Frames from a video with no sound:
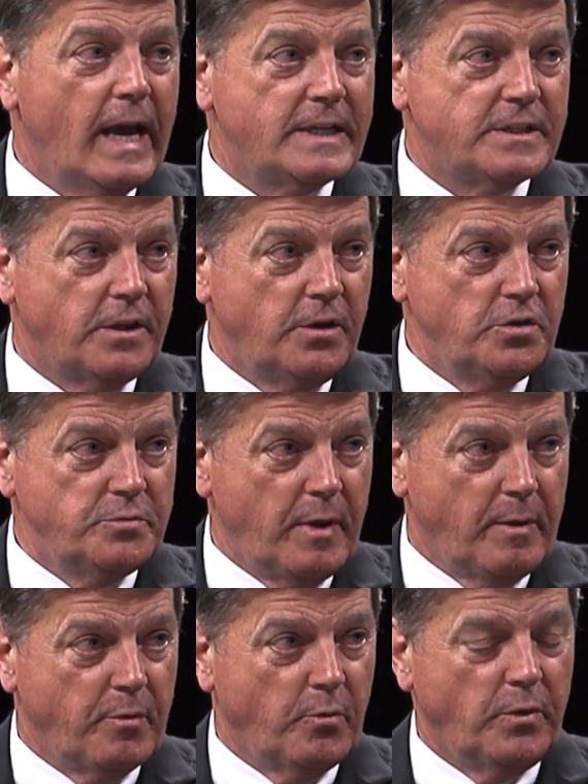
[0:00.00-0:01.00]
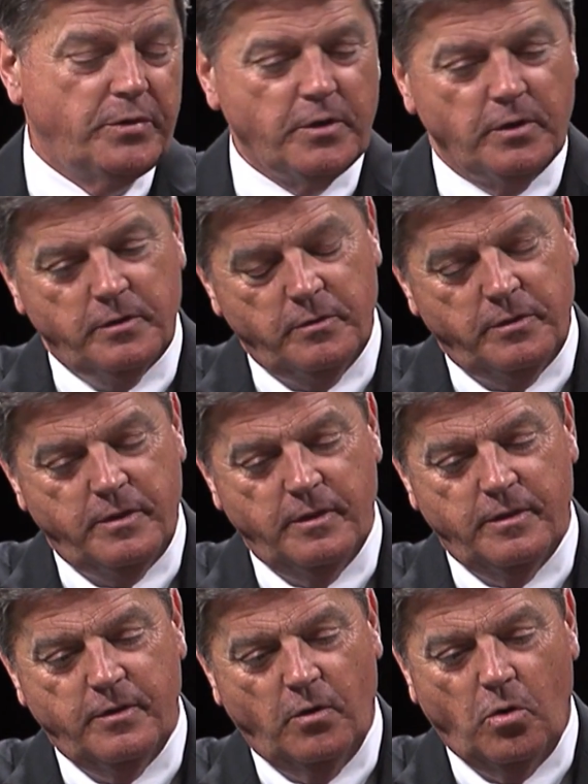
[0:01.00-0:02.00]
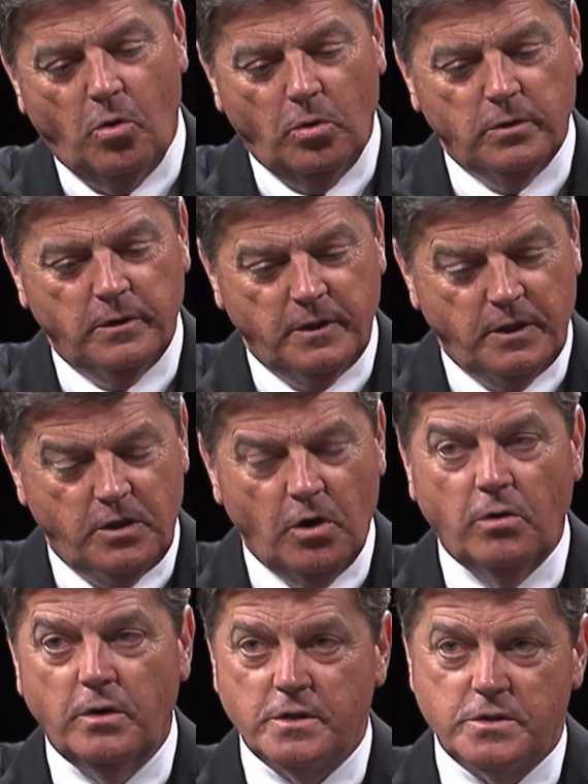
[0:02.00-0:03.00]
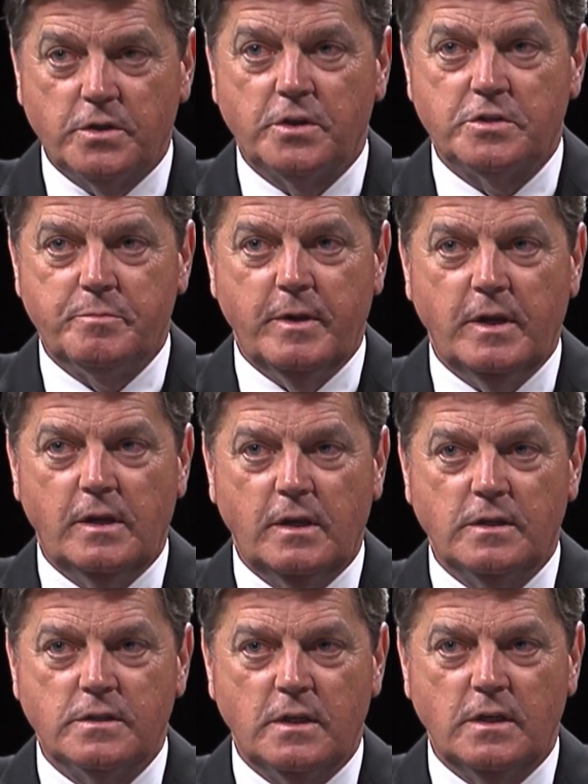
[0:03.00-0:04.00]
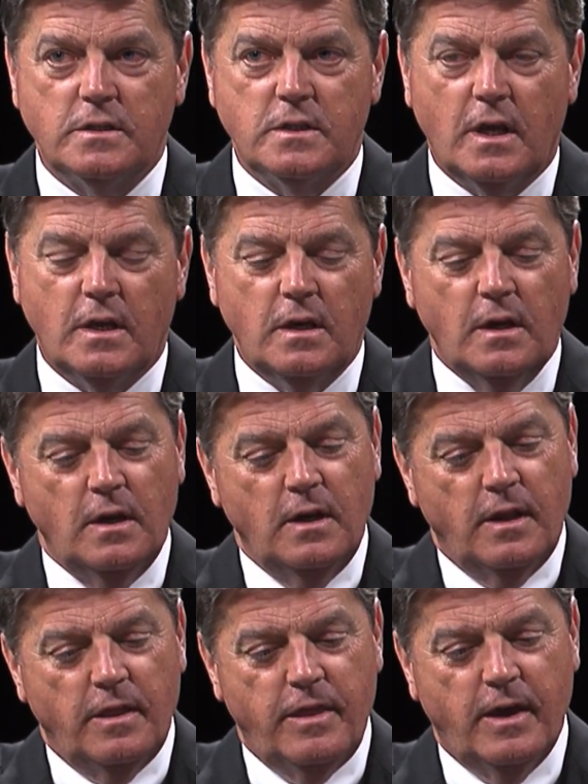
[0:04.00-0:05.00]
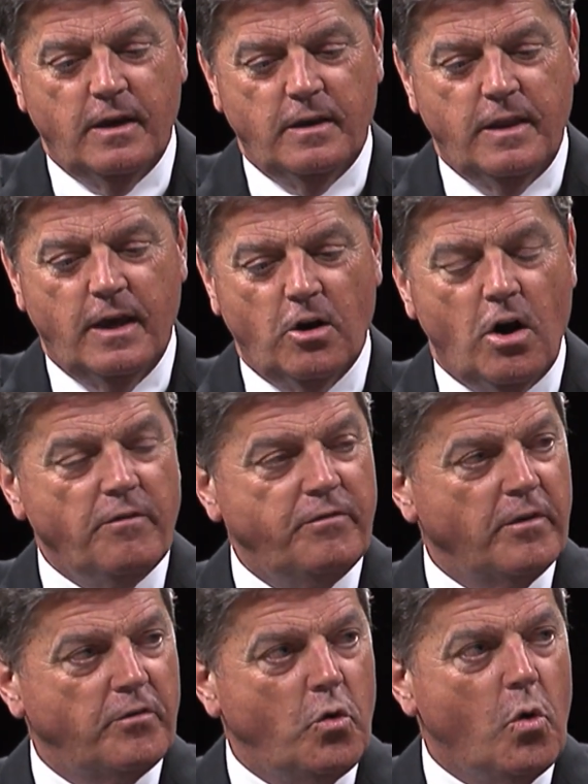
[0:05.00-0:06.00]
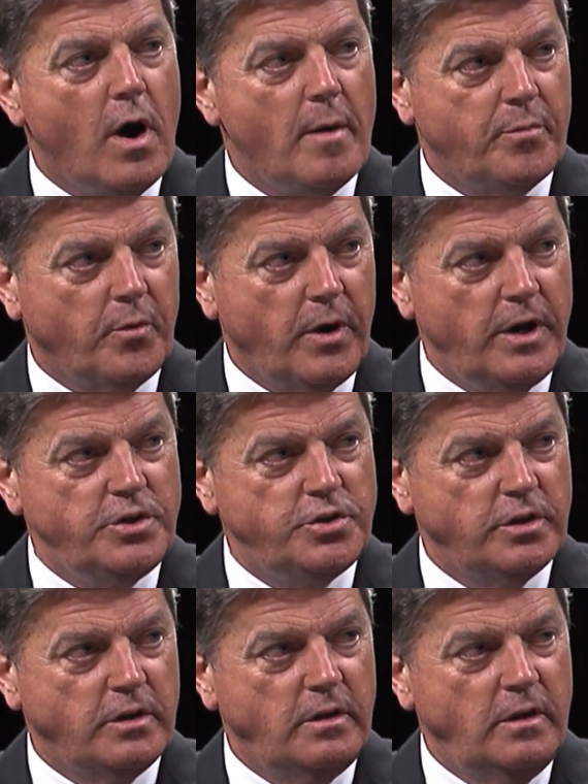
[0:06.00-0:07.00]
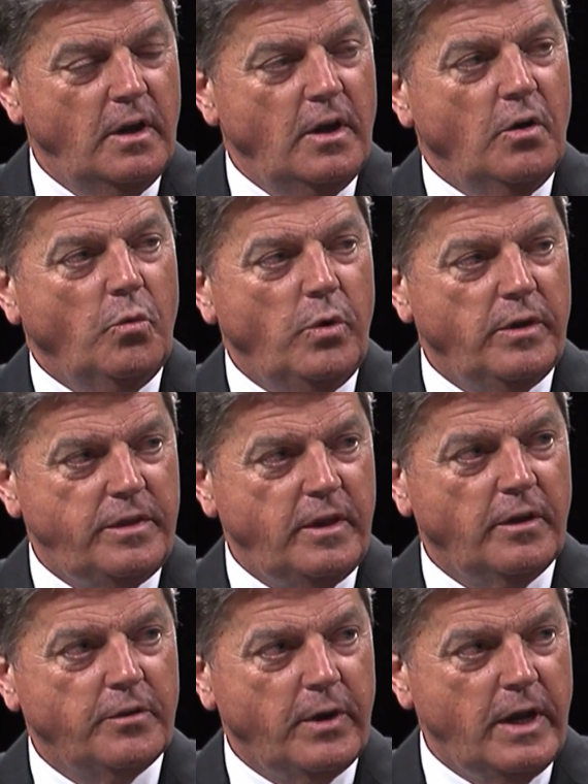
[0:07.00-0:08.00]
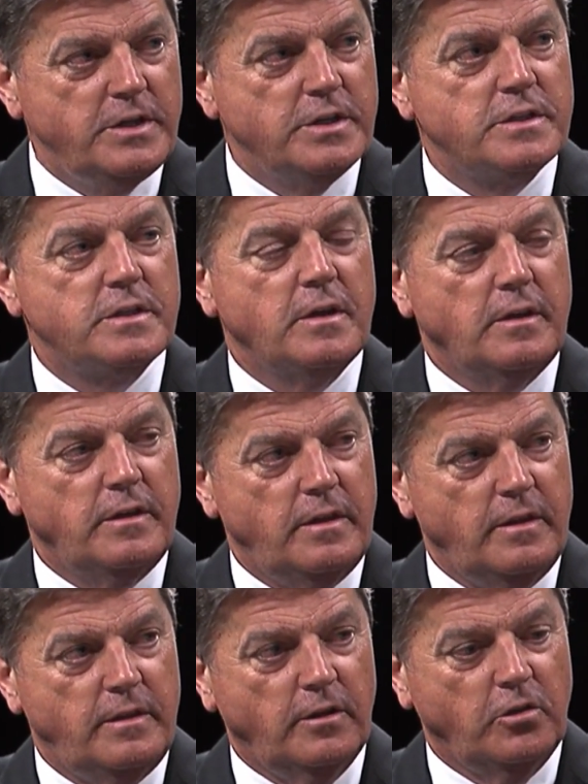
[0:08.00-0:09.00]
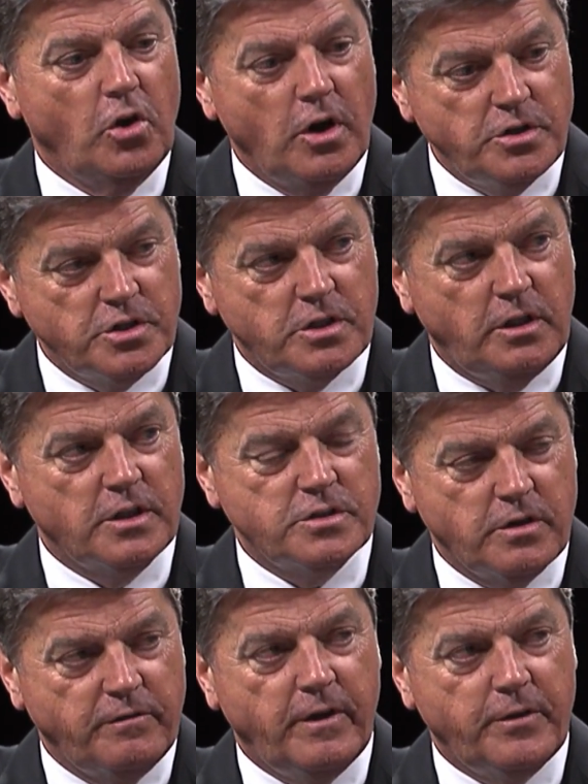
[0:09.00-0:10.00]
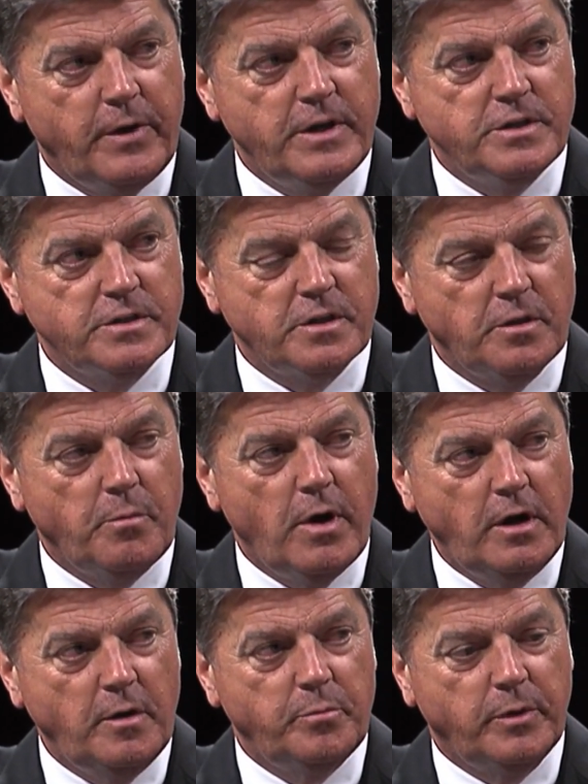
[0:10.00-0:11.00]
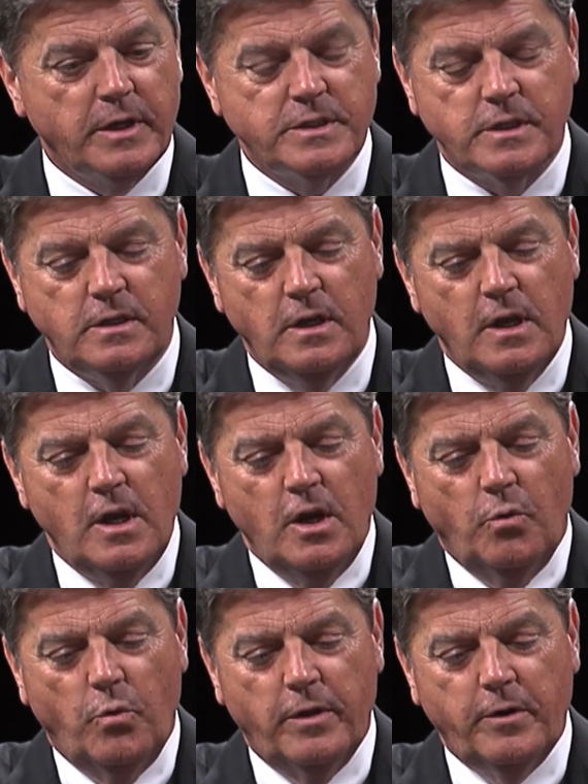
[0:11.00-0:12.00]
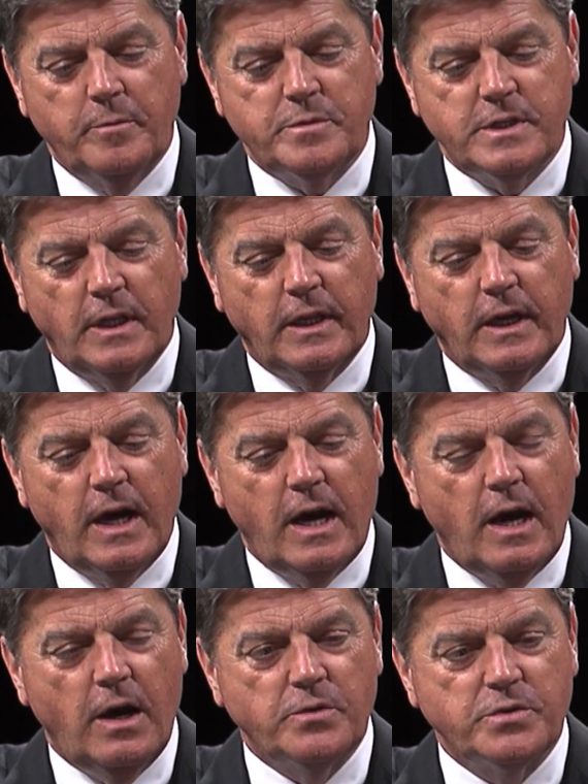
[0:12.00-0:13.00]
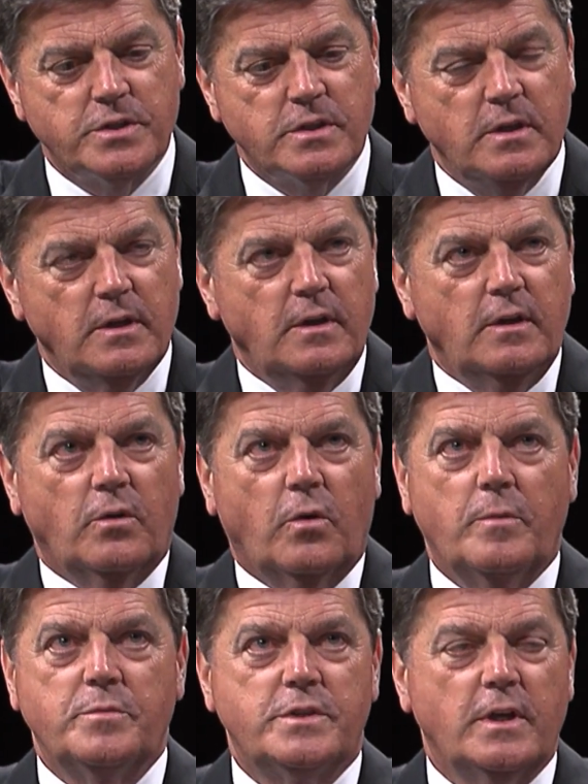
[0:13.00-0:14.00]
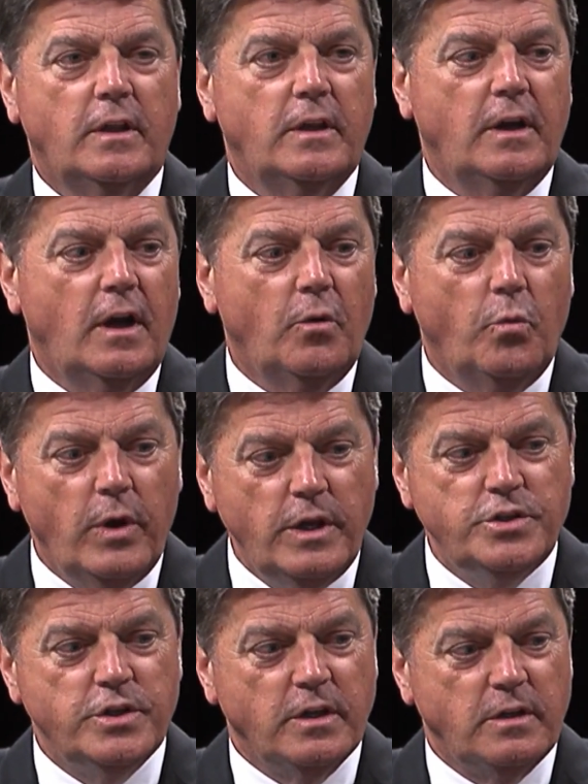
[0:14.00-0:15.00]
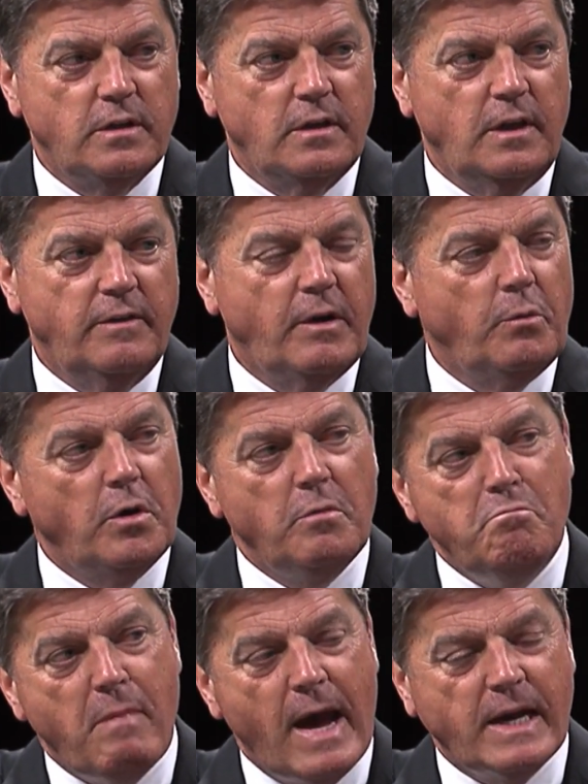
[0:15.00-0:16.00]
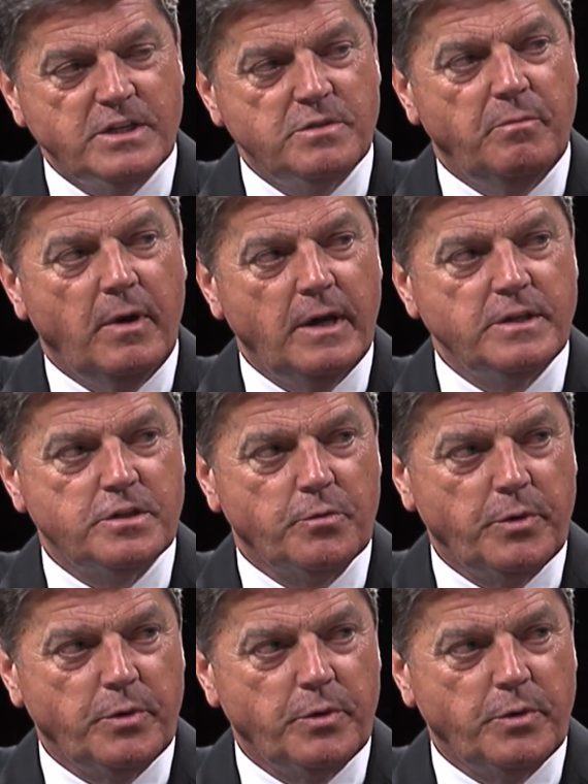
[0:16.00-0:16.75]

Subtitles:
ads in the newspaper. What the hole in the donut, so to speak, is that offer of cooperation with the other agents, the largest cluster of other agents in the marketplace. And whether I'm selling a house or I'm selling a widget, if I want to maximize the